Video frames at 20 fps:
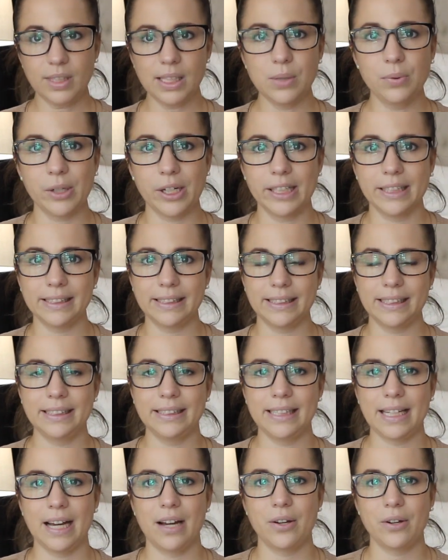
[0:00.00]
We're going to
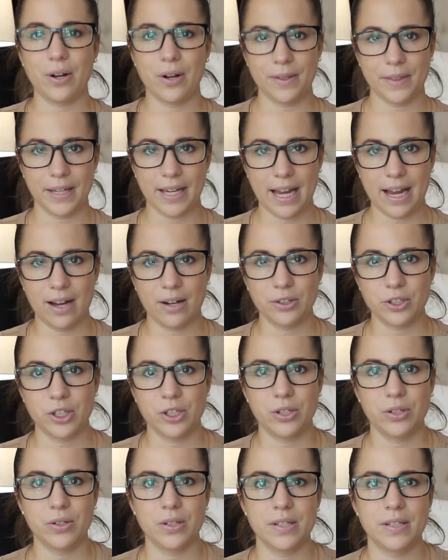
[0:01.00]
sit down on the couch
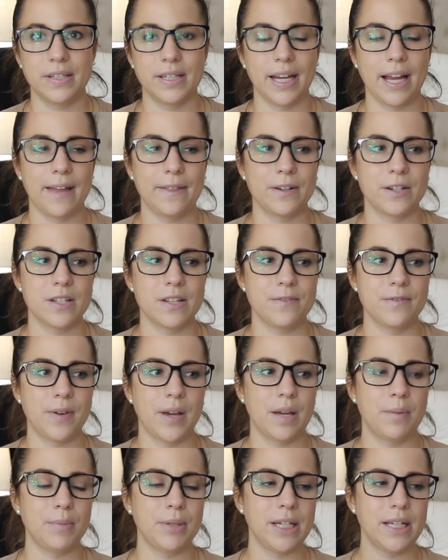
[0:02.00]
and do this together as a
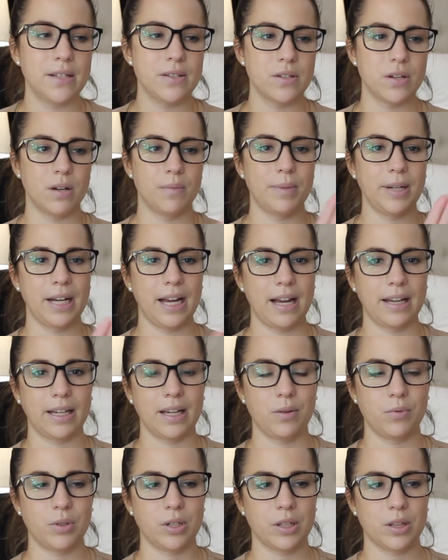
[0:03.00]
family, and so I'm going to
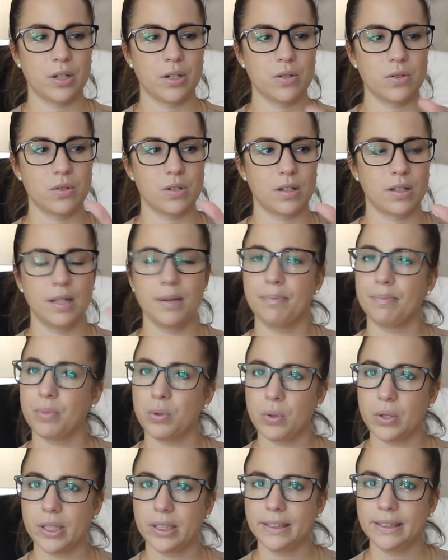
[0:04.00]
get one of those
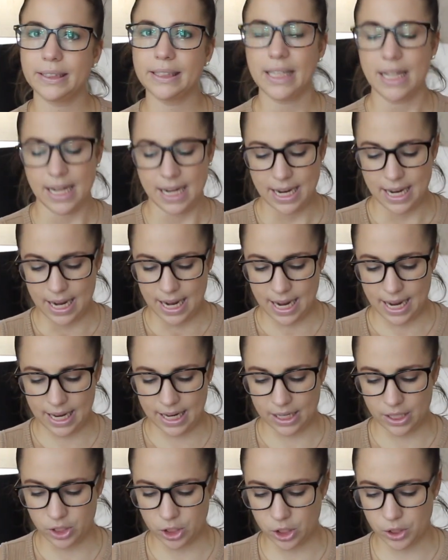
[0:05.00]
clipboards
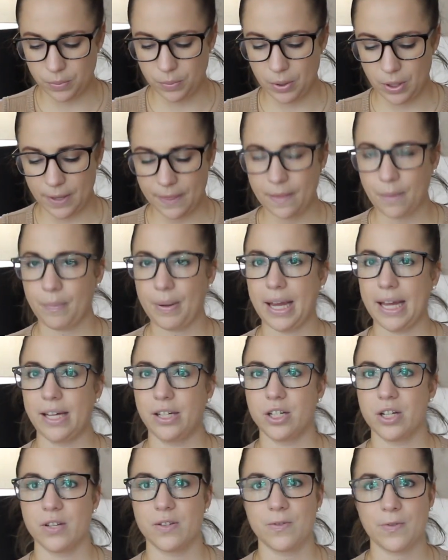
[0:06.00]
and just put the
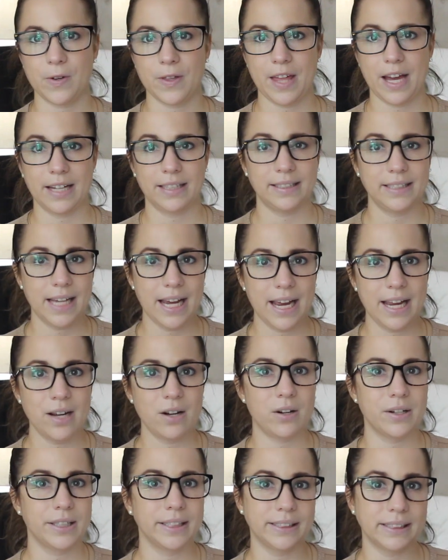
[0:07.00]
pages for that day
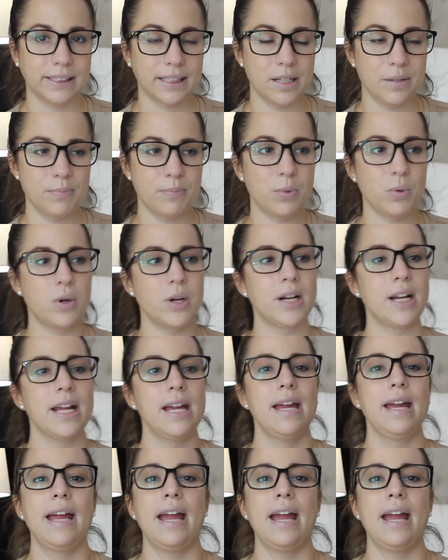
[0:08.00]
on his clipboard.